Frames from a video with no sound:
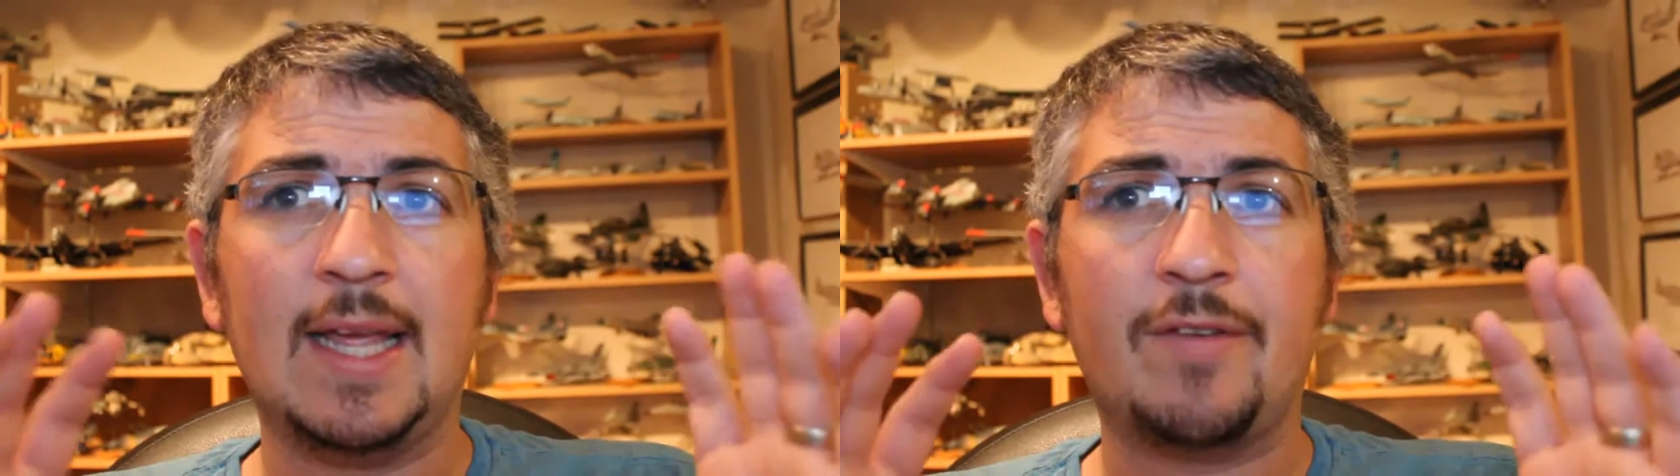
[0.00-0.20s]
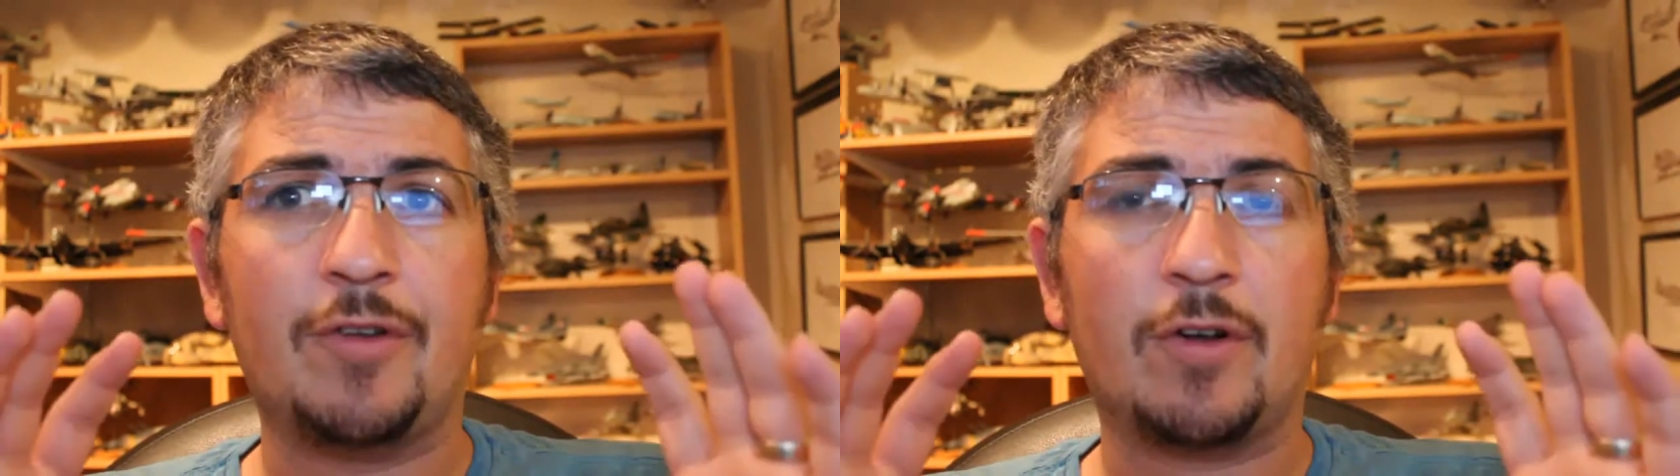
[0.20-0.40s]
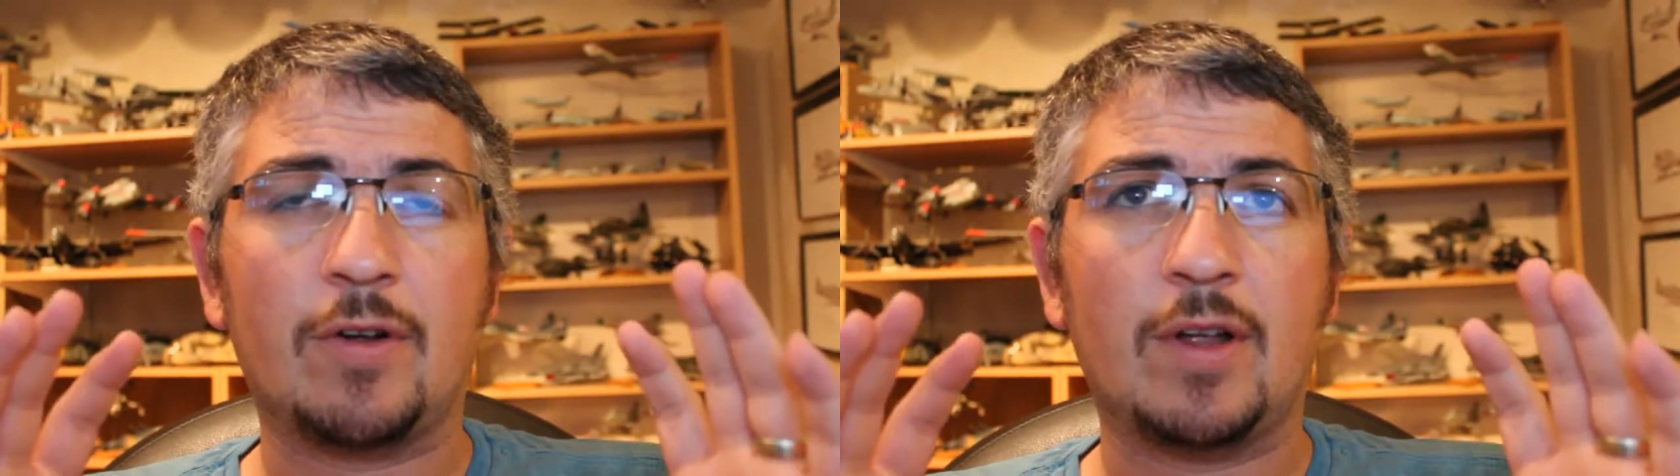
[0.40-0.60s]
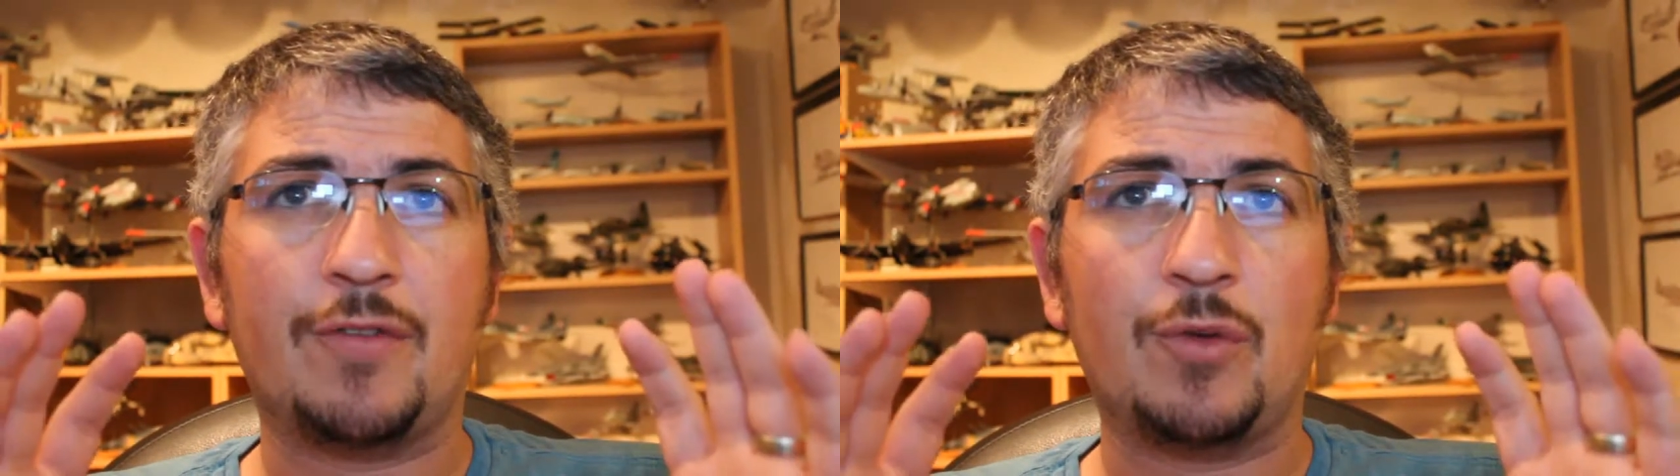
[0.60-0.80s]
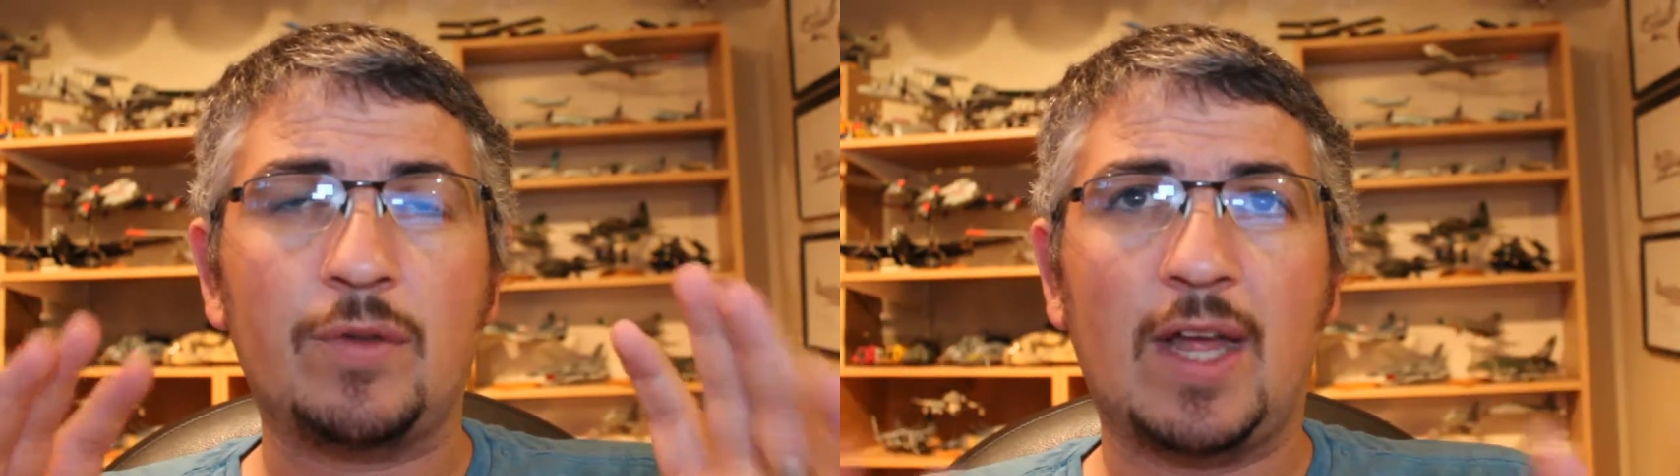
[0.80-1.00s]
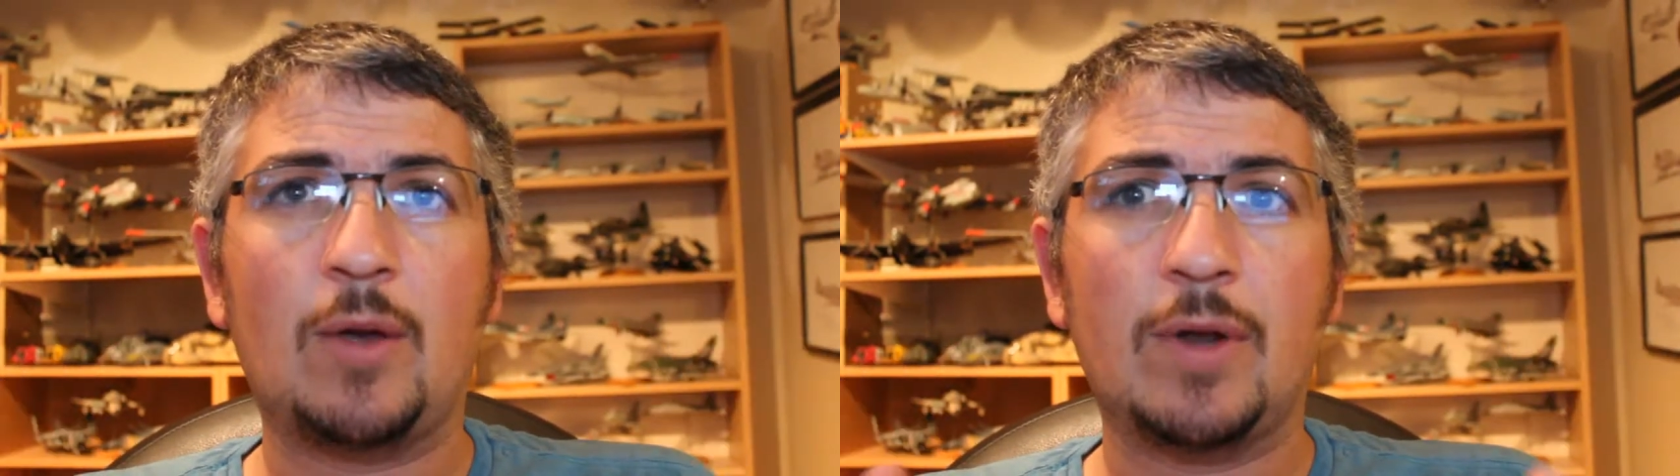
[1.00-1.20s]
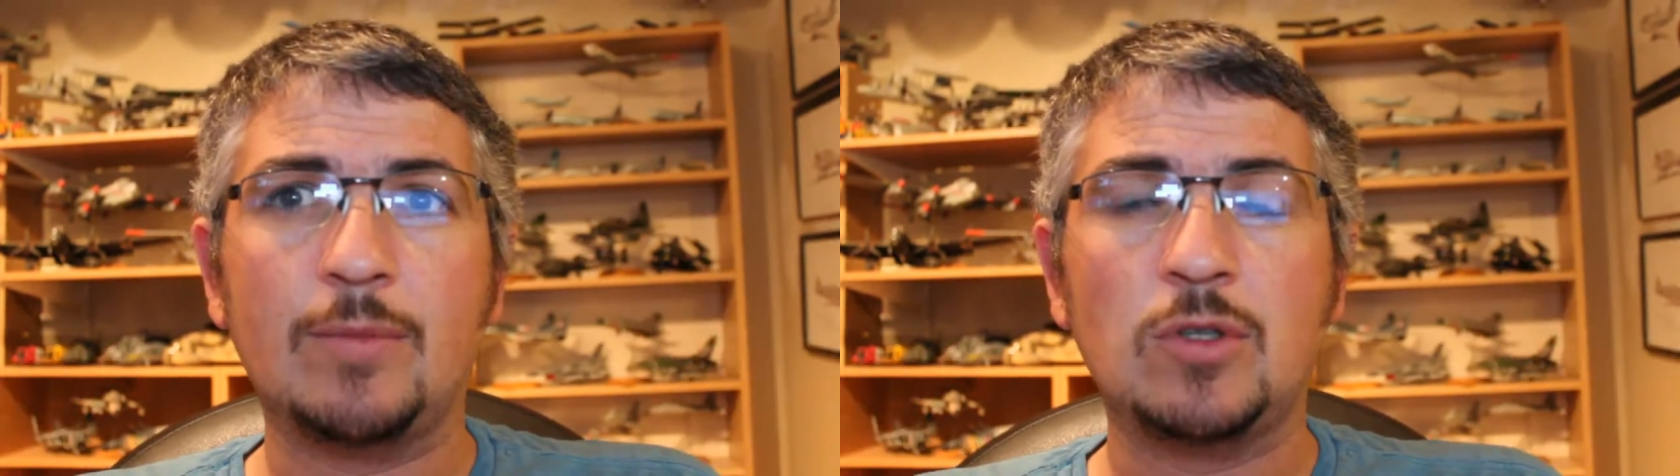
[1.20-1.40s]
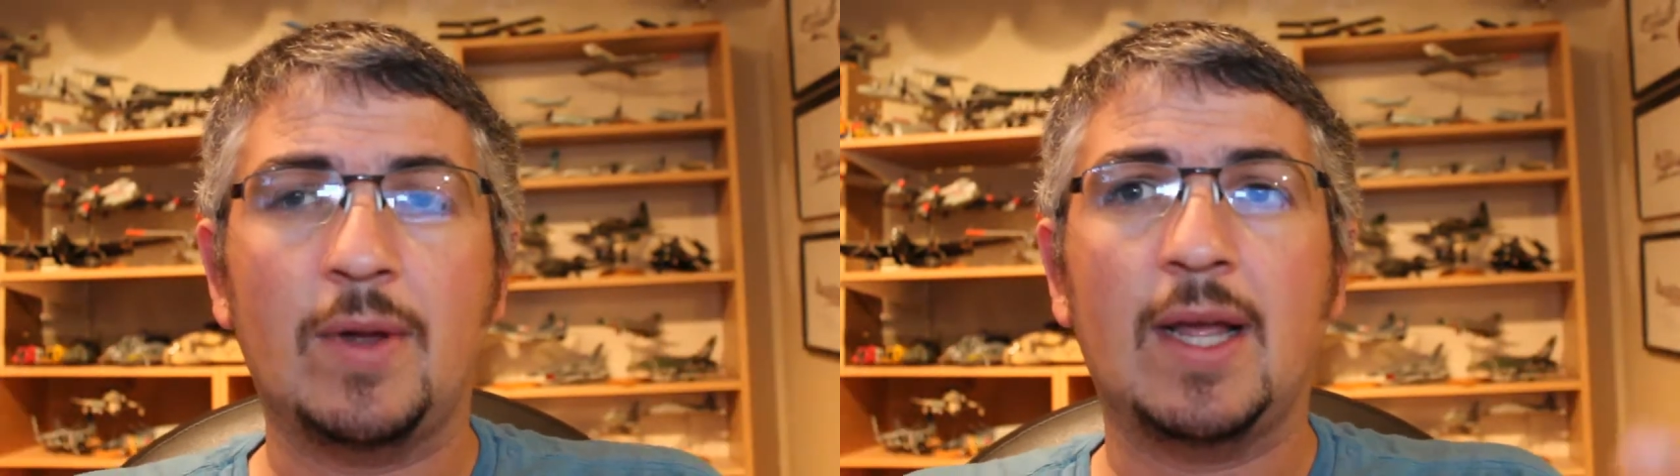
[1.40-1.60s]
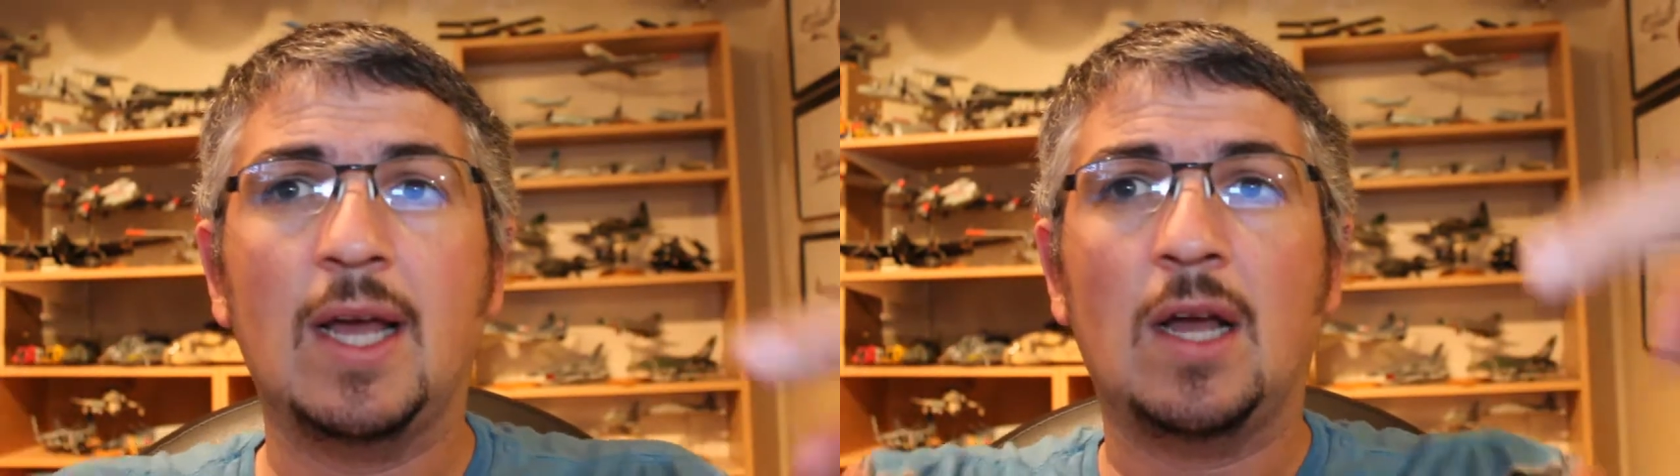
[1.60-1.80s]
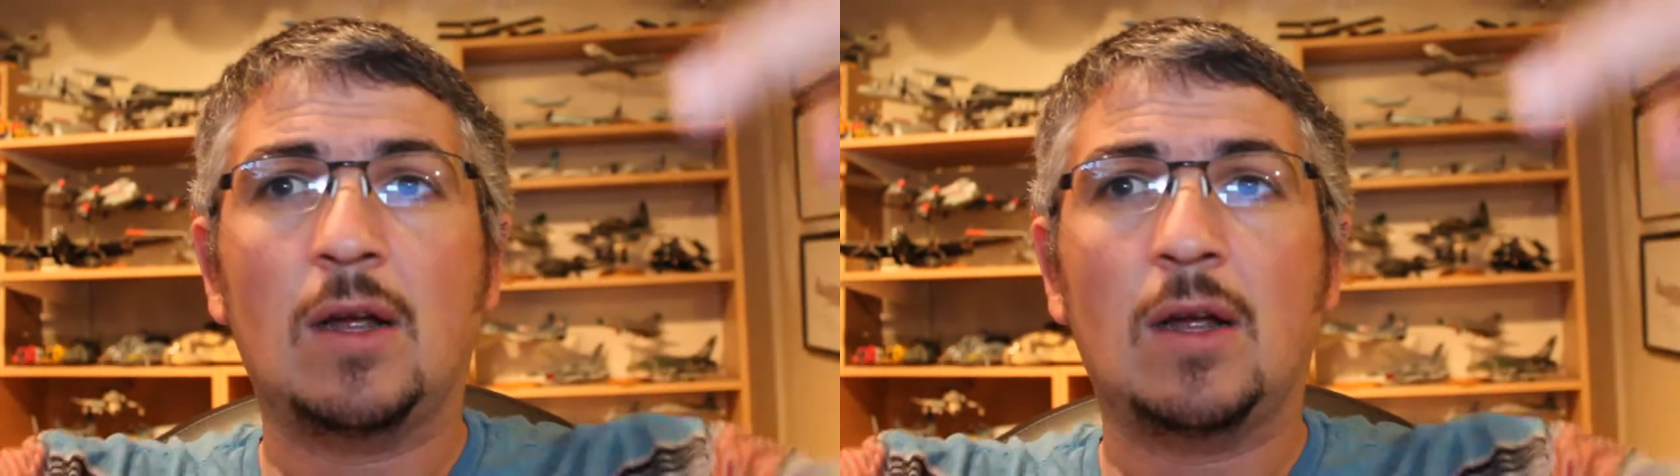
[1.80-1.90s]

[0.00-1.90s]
if you're if you like what I'm doing,